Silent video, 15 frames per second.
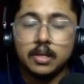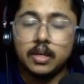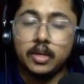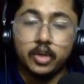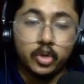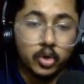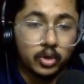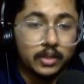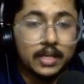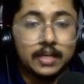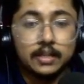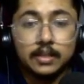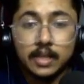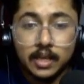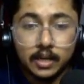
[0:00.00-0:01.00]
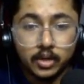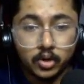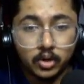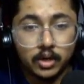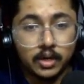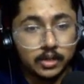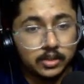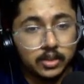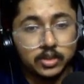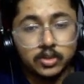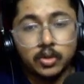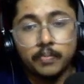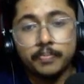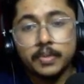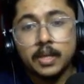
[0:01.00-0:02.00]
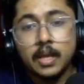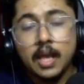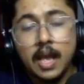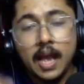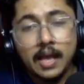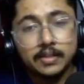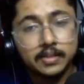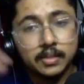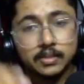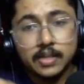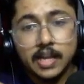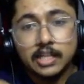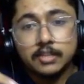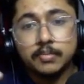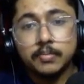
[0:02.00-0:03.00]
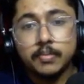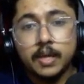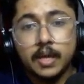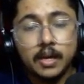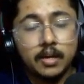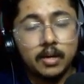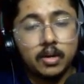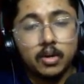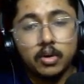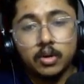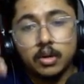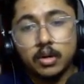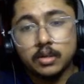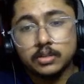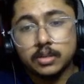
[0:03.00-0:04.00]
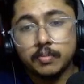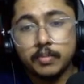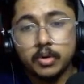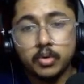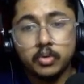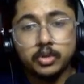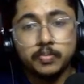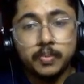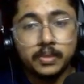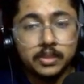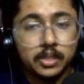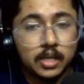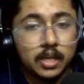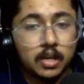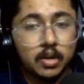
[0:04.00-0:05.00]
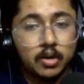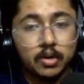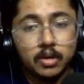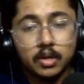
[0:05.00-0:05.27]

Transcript: know that they are not interested. So as a salesman or someone who is pitching a lot,